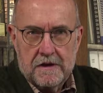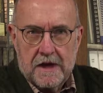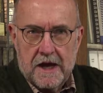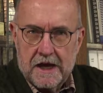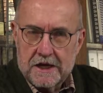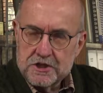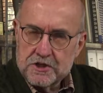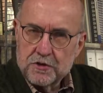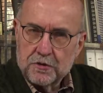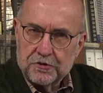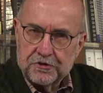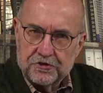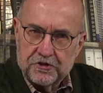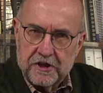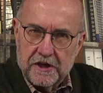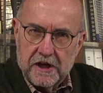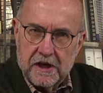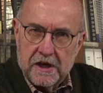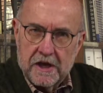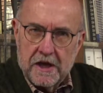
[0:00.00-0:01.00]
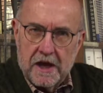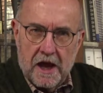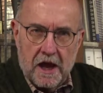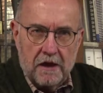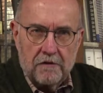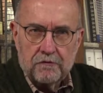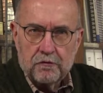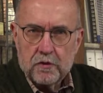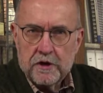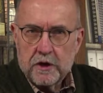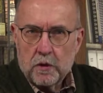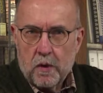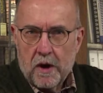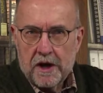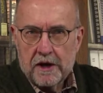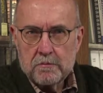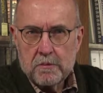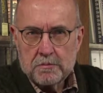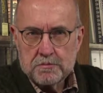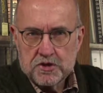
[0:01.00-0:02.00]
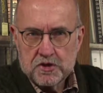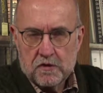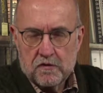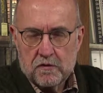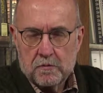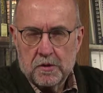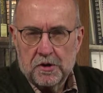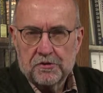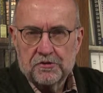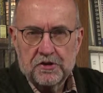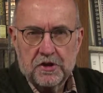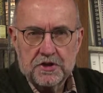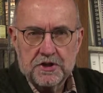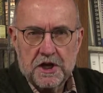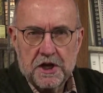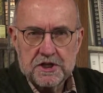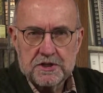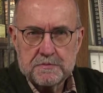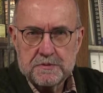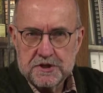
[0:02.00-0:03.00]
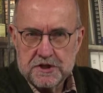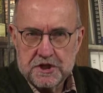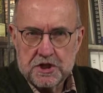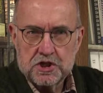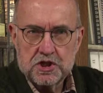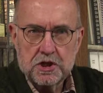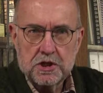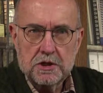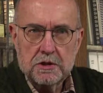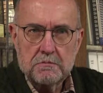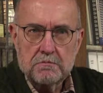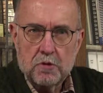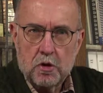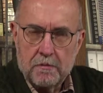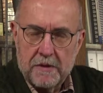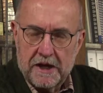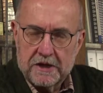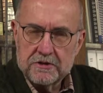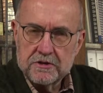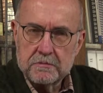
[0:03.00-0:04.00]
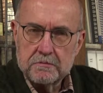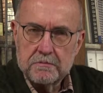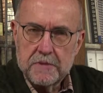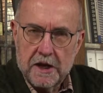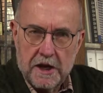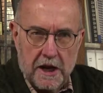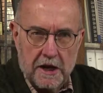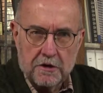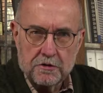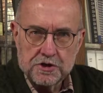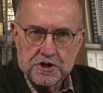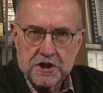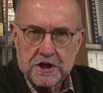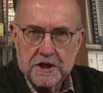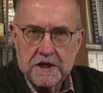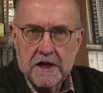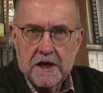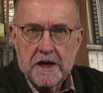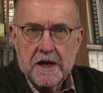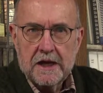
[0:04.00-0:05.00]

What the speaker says: As you'll see, every quantum observable, such as position, momentum, and energy,